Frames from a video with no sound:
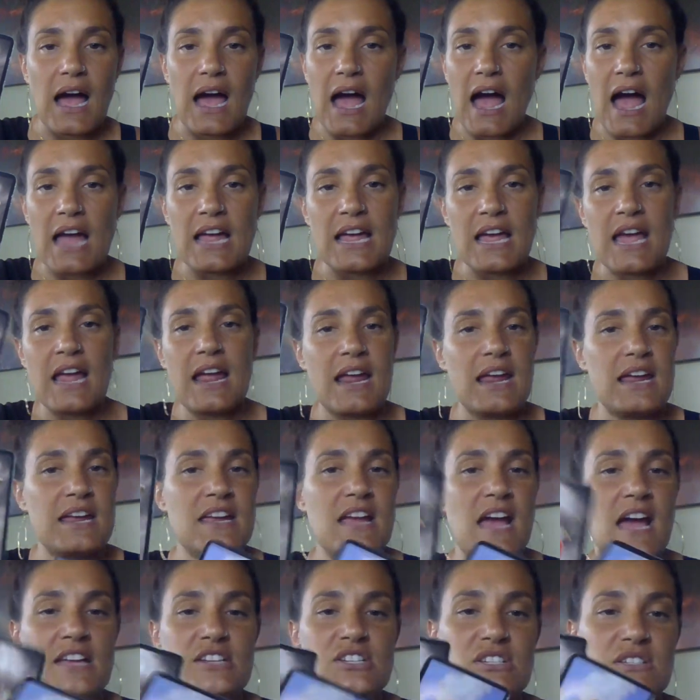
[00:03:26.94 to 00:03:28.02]
I
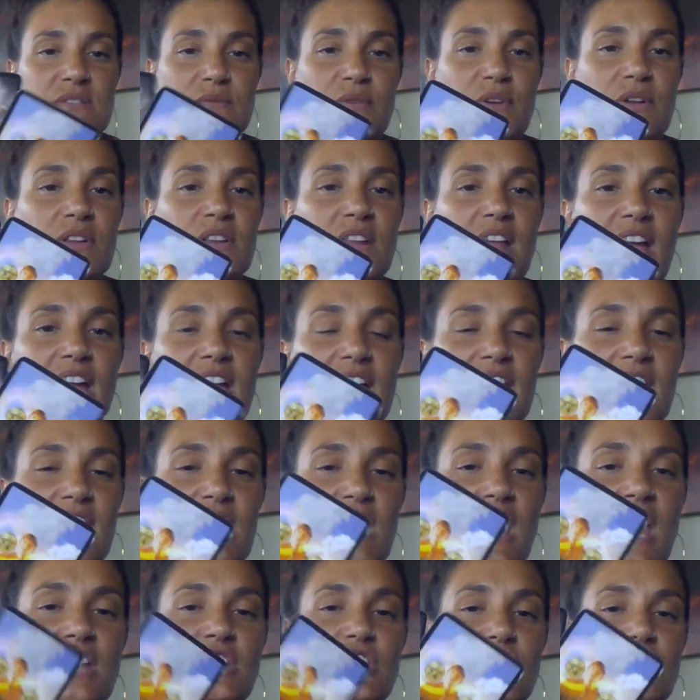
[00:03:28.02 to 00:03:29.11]
I just feel like,
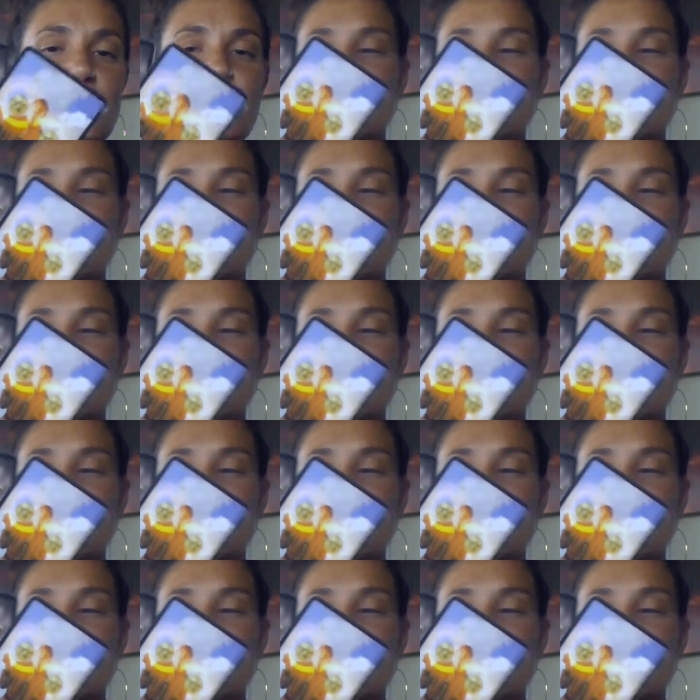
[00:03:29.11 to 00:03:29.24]
and